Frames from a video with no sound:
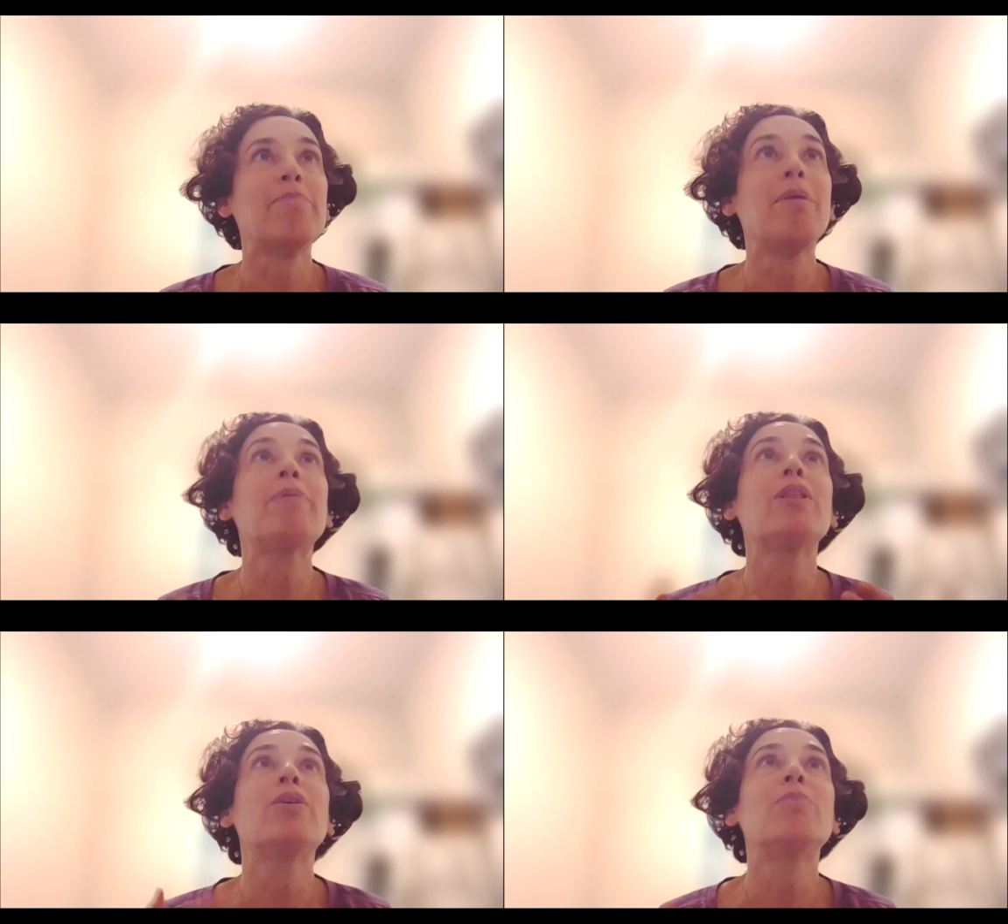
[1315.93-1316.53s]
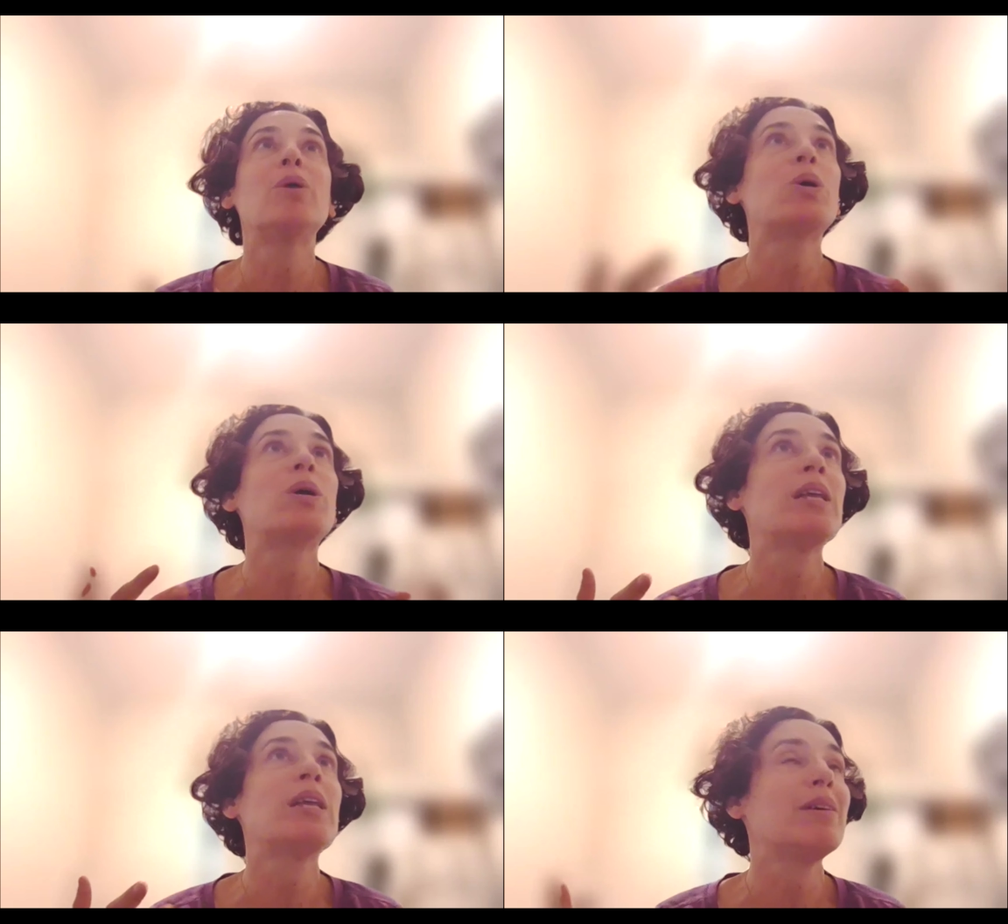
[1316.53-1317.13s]
people are
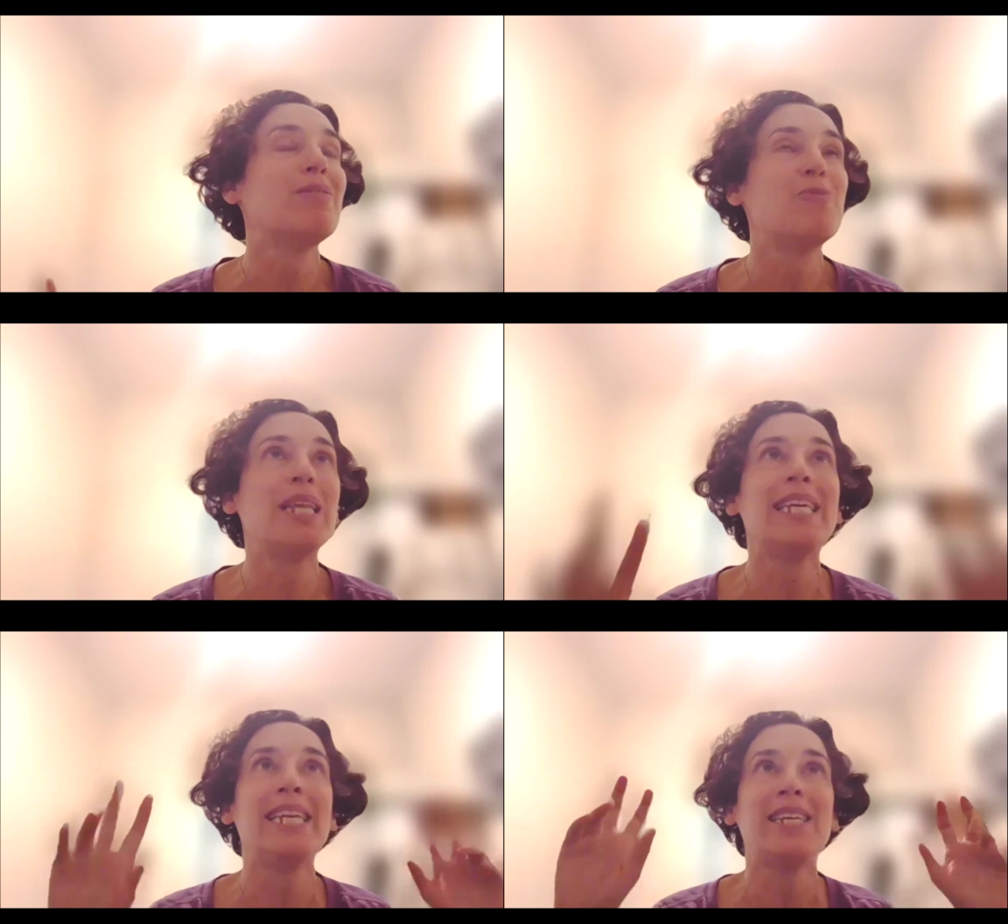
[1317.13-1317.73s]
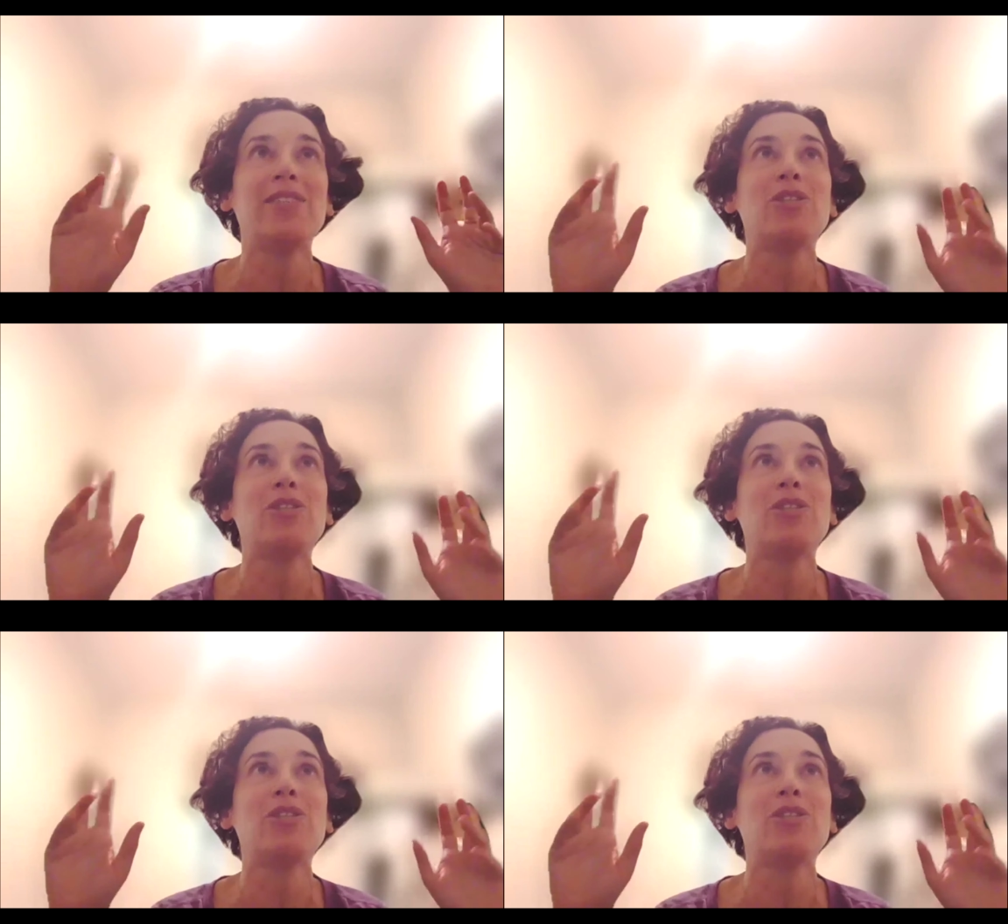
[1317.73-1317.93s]
more willing